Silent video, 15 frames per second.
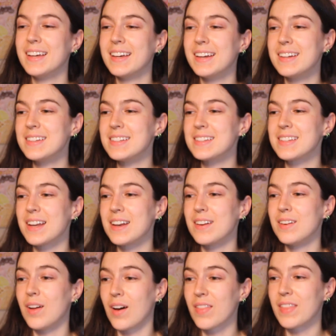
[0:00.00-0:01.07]
It is
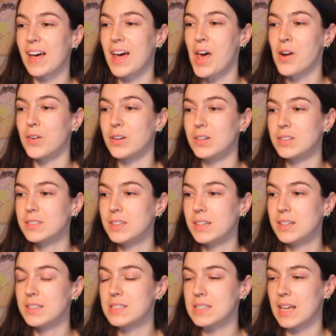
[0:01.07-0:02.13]
not that at all.
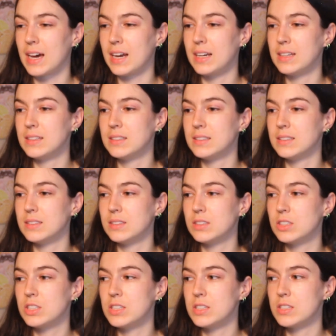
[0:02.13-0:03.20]
It is that
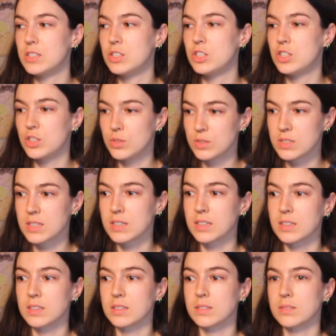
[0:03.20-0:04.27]
she's
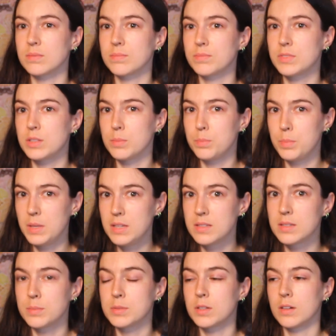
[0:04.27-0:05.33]
choosing to be
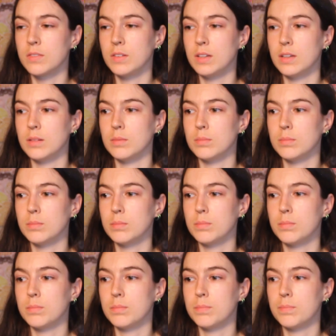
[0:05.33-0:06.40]
subservient
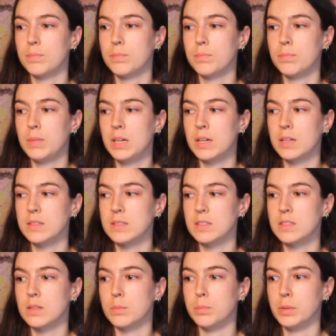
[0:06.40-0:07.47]
because
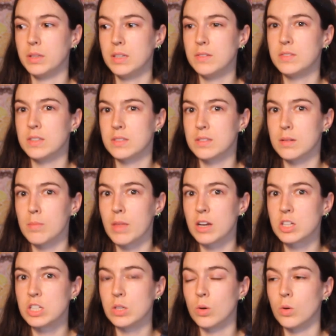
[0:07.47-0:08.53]
it's a belief system
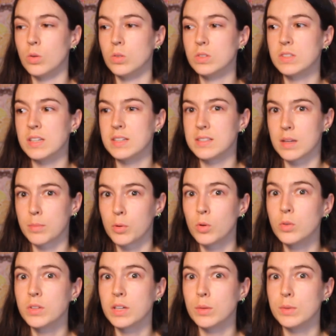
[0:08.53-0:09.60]
that she holds and is
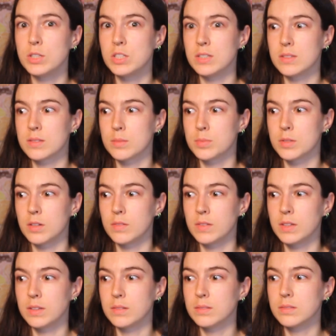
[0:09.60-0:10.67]
upholding when she is
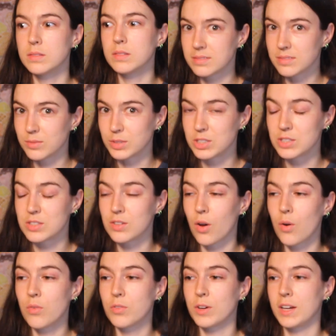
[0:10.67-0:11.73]
subservient, which is
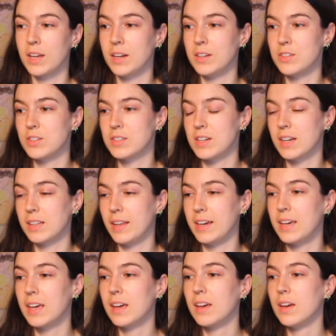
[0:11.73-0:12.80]
so freaking interesting.
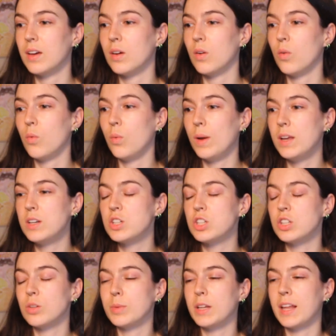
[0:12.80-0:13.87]
Like when
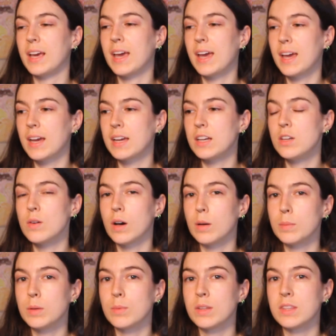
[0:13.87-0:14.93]
she'll be like, hey, can you
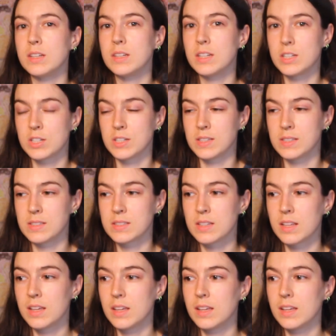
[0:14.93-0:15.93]
help me with the dishes?